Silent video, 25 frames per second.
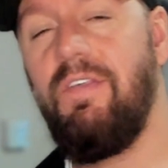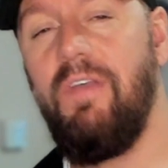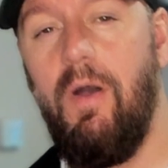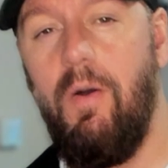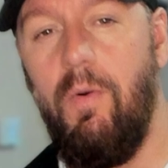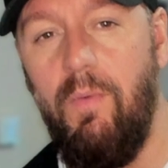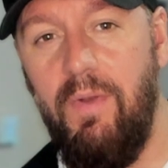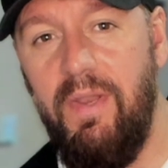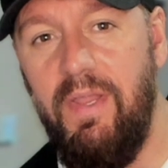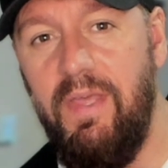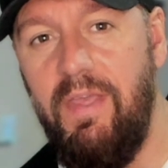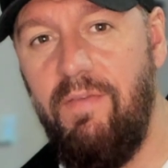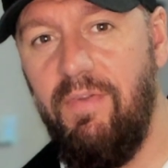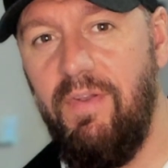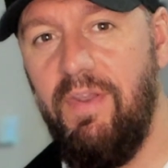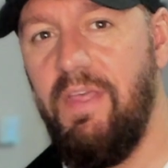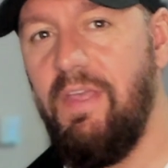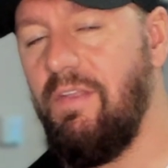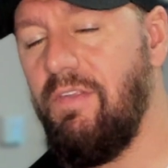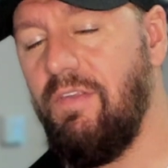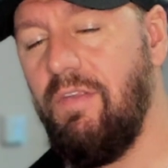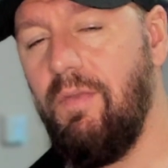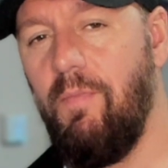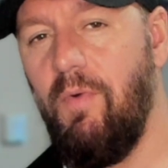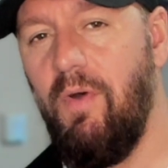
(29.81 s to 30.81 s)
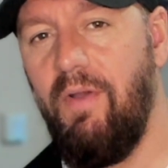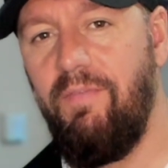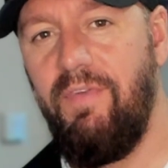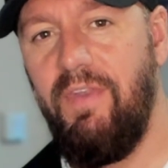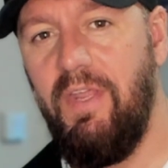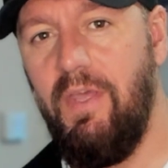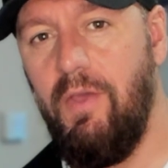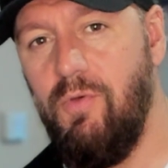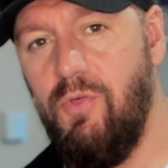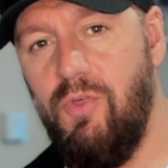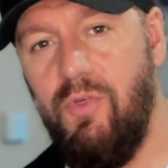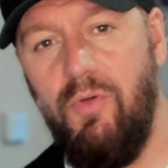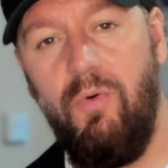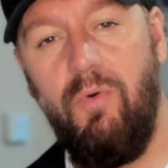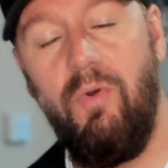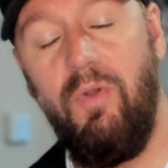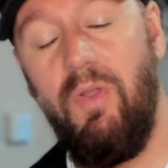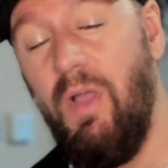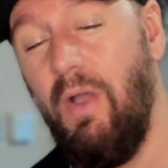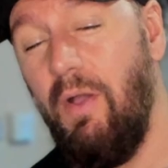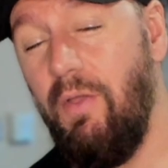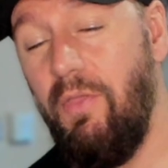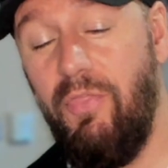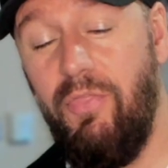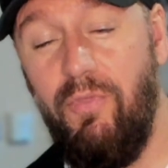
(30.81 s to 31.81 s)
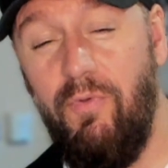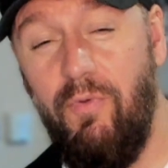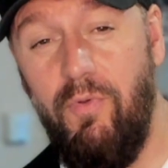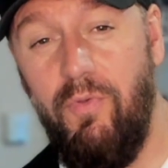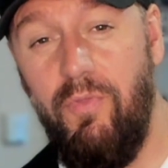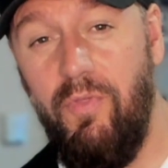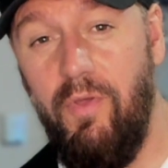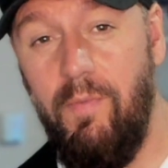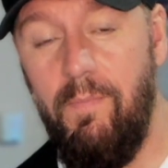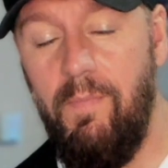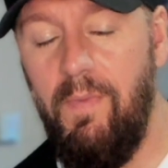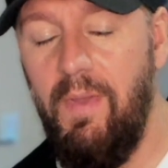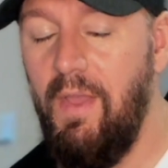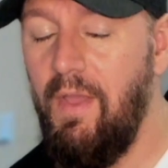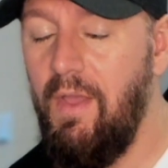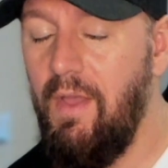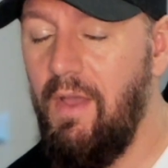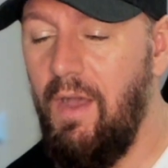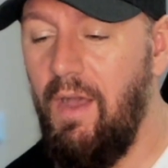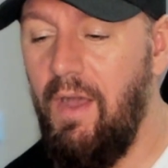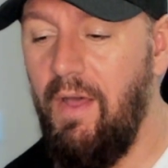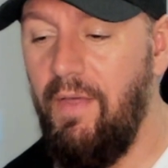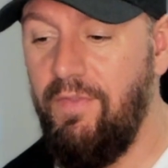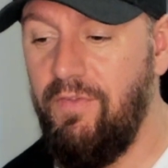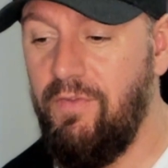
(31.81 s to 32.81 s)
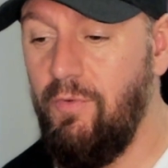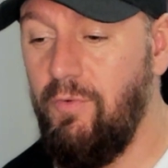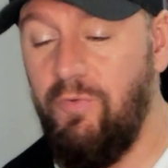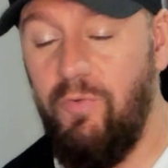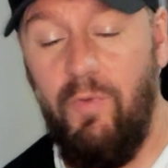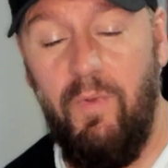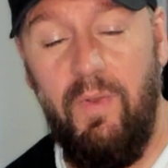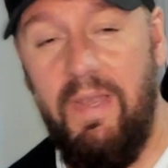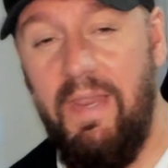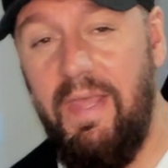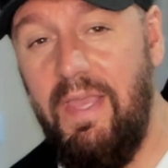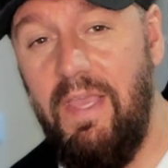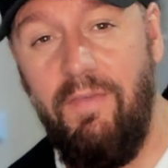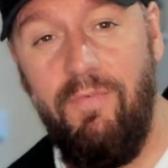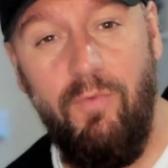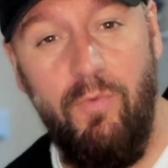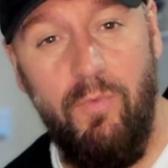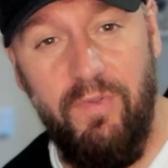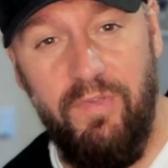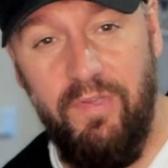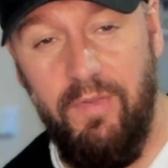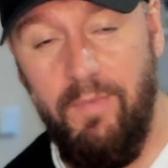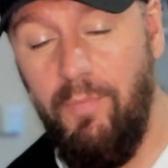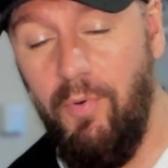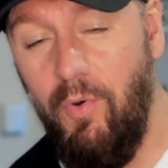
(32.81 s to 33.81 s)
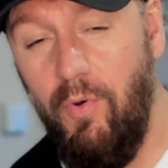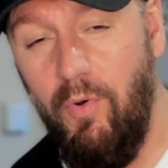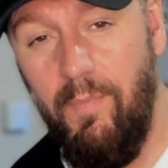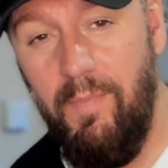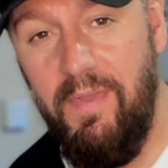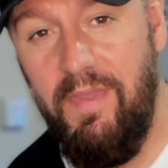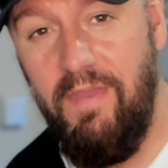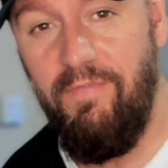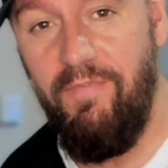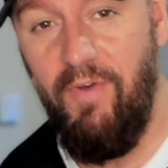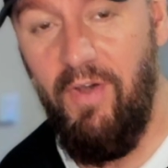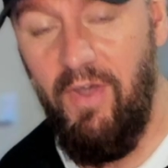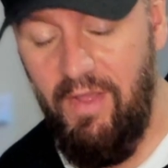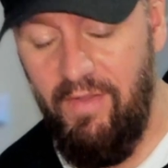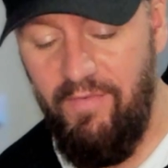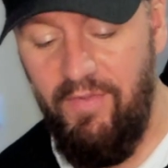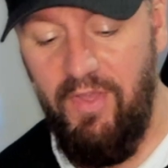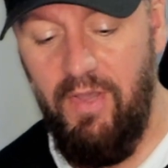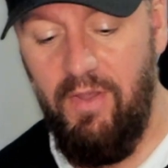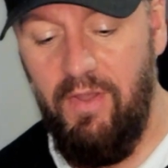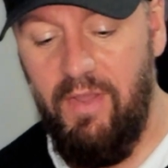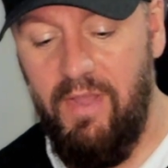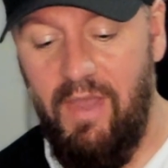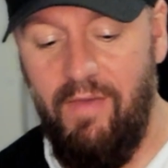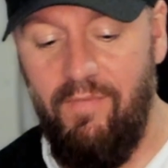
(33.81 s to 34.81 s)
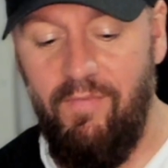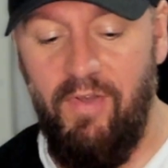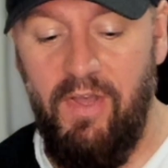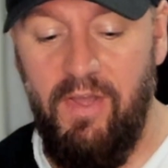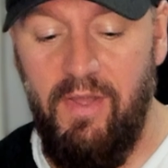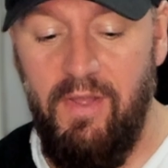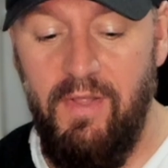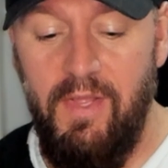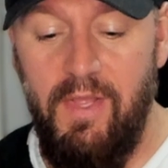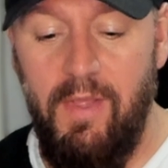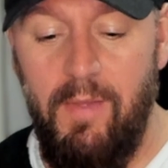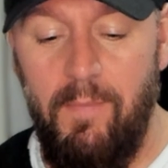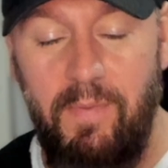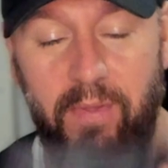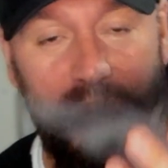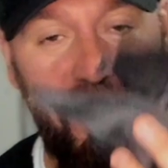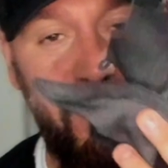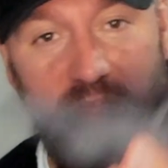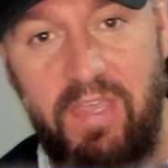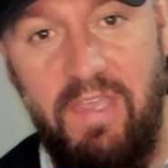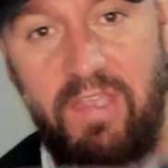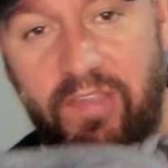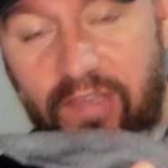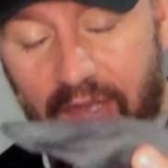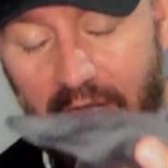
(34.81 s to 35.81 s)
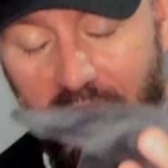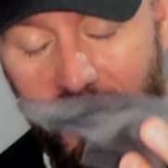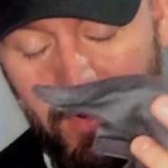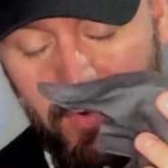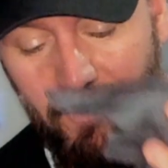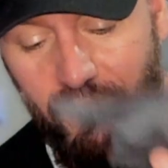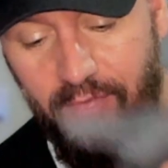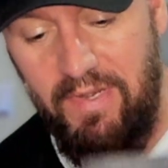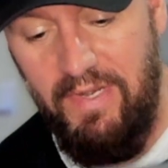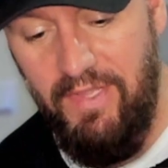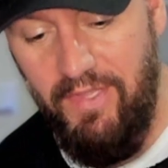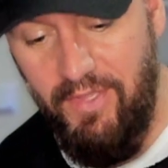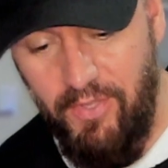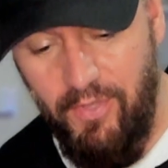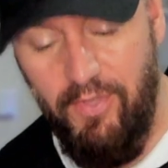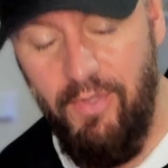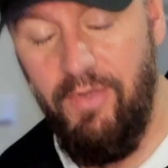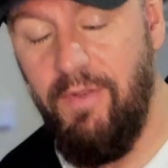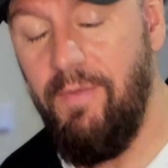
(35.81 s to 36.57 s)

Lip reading: I will leave a link to my video short going through them. There's also a link if you want to support me via VR Cover, but these are really good.